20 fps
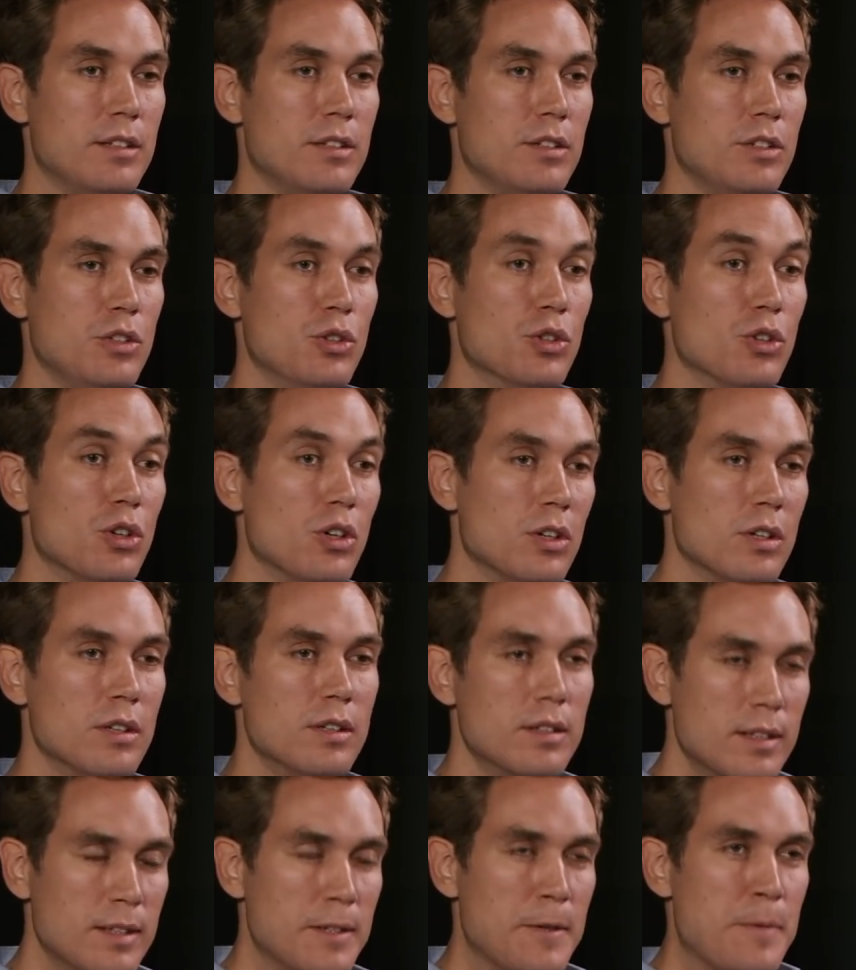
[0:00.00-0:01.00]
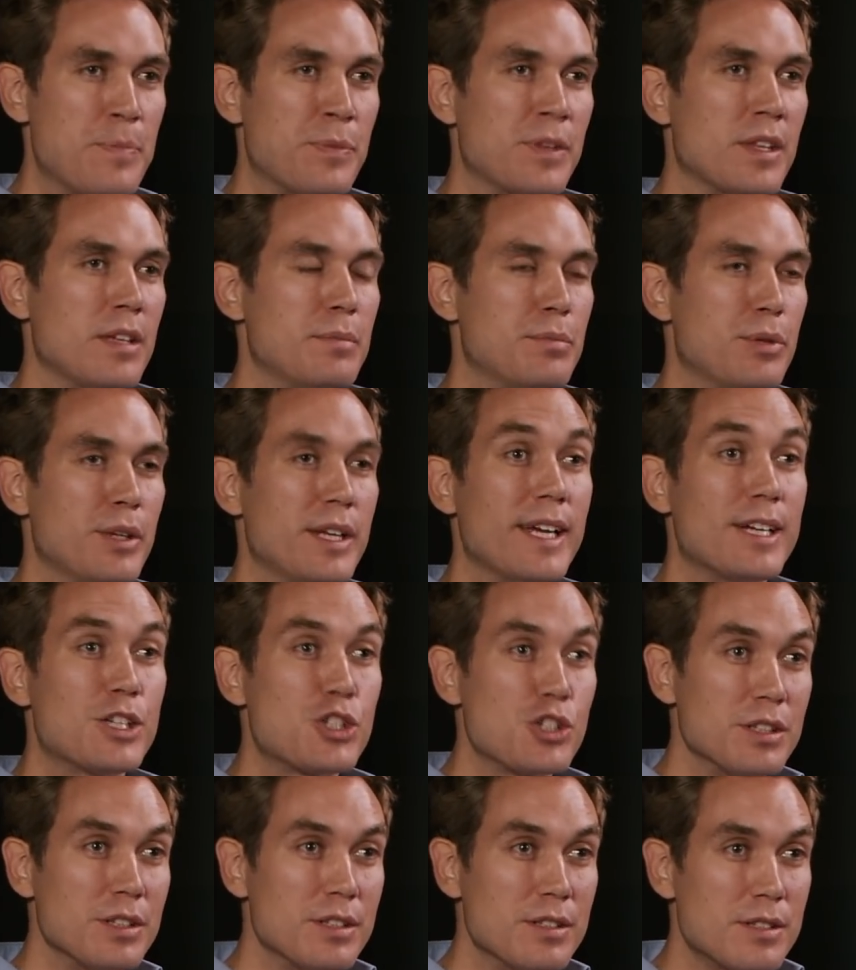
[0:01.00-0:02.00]
Your
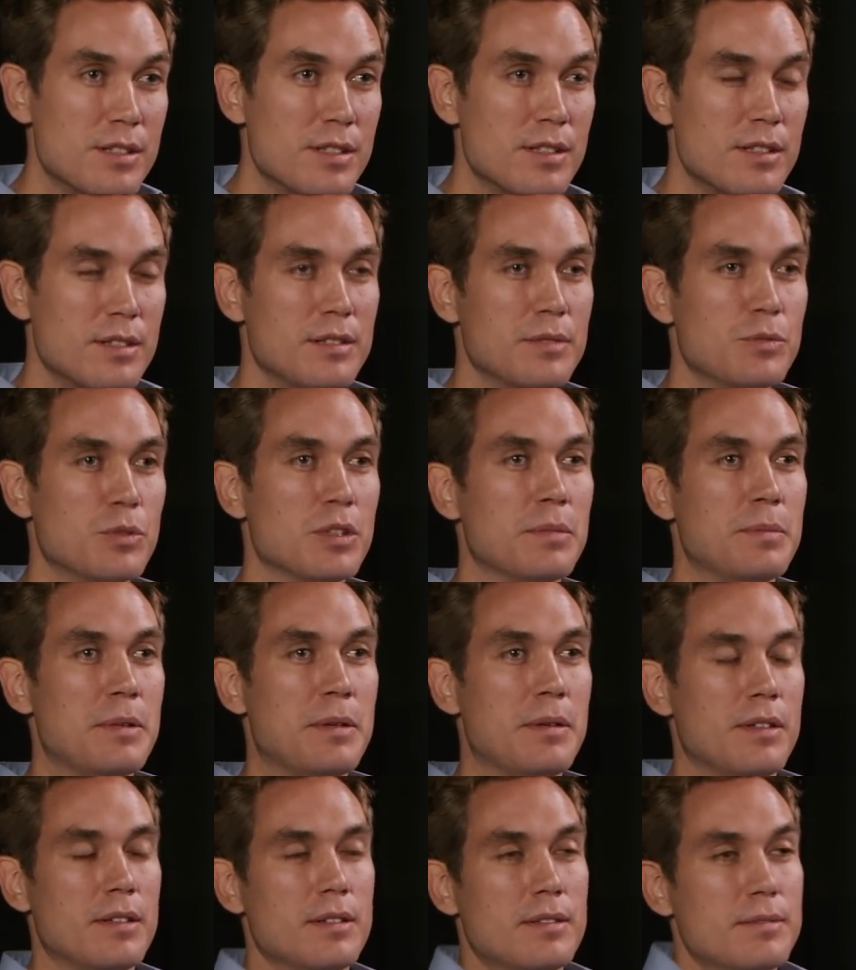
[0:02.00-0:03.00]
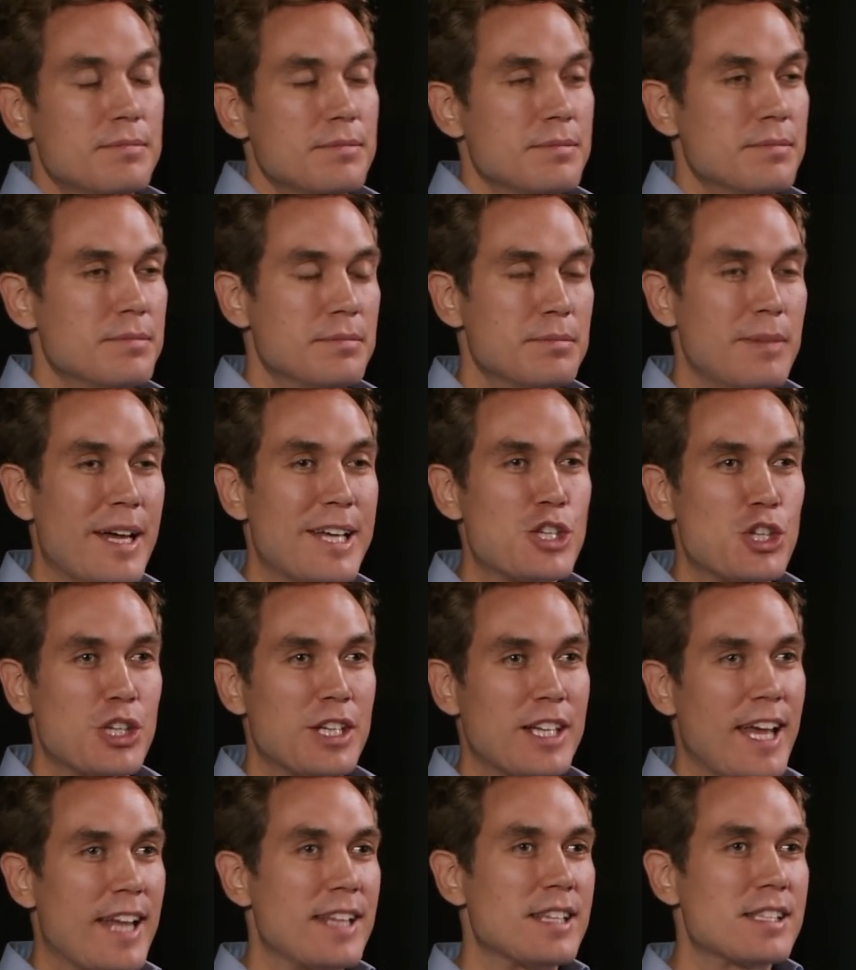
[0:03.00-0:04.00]
predictions will be measured
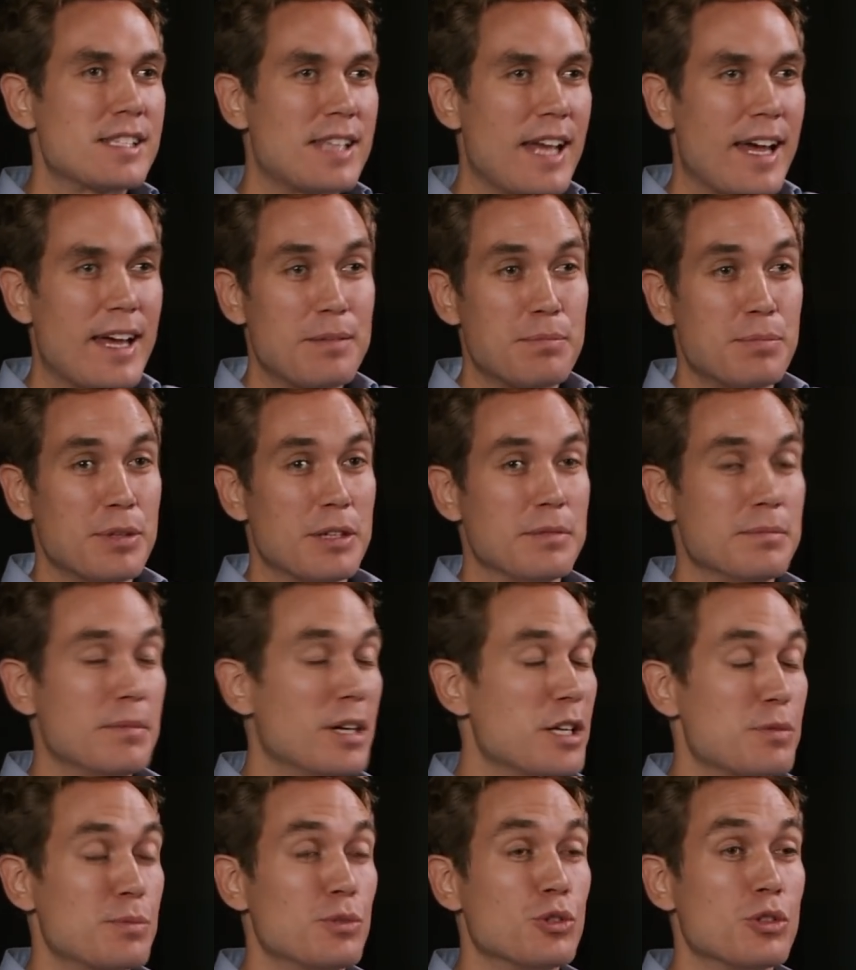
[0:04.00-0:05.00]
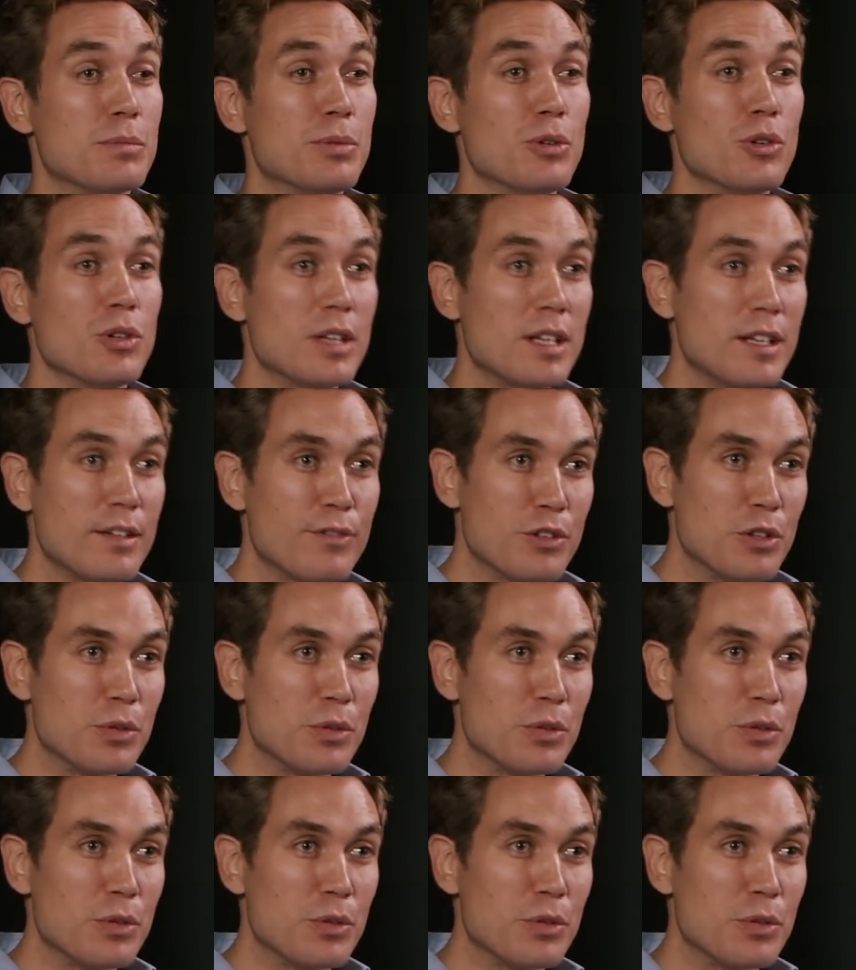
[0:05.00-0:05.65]
against that, but much more importantly for